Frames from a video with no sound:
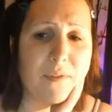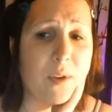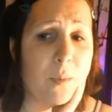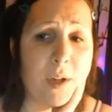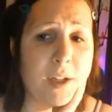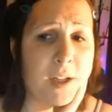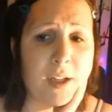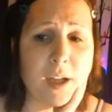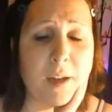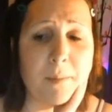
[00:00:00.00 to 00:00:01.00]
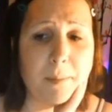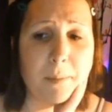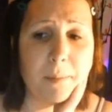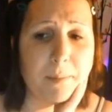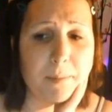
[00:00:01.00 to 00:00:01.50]
you wanna um
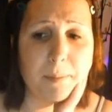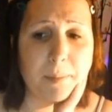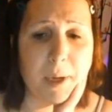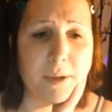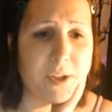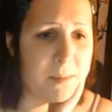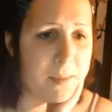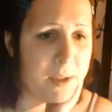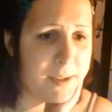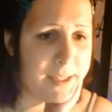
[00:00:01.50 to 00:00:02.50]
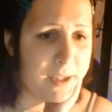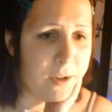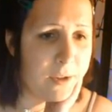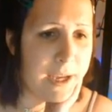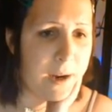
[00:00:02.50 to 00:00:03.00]
post your music
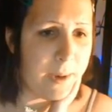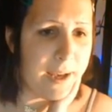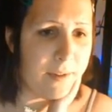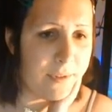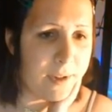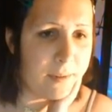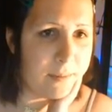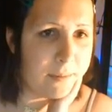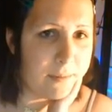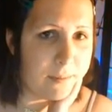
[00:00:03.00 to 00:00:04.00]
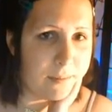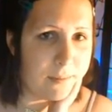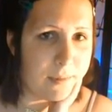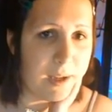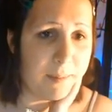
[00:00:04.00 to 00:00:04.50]
on there or whatever,
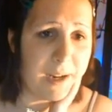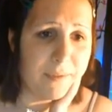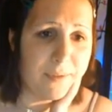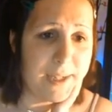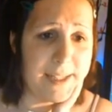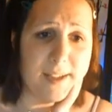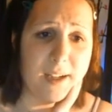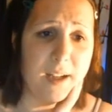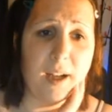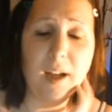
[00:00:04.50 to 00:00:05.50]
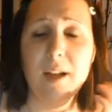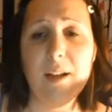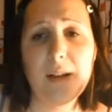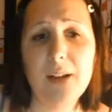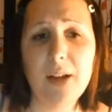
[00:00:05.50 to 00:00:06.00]
I mean I've listened.
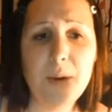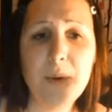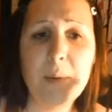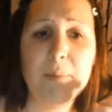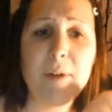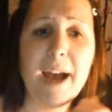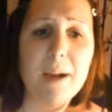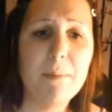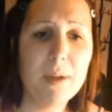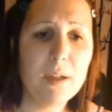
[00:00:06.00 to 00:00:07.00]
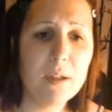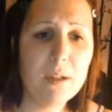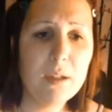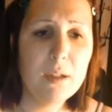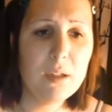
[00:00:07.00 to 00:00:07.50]
I don't want to brag, but
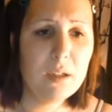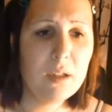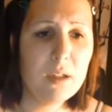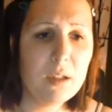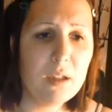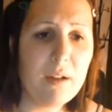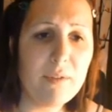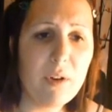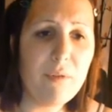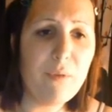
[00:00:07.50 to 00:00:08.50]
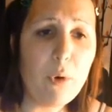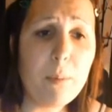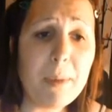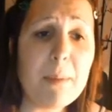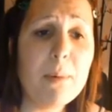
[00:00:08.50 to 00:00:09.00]
I've got four
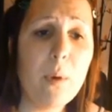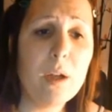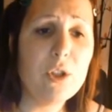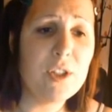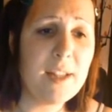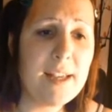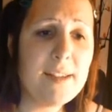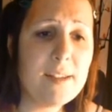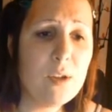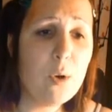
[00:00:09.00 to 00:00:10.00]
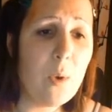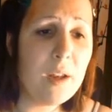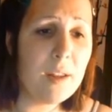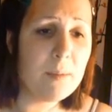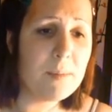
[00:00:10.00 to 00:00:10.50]
people watching this, and you're one
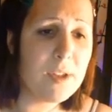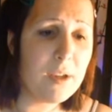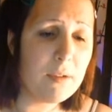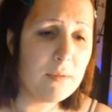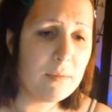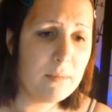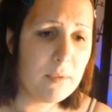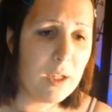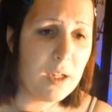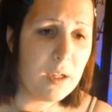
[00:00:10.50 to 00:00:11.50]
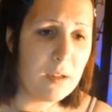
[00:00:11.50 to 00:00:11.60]
of them. So you know,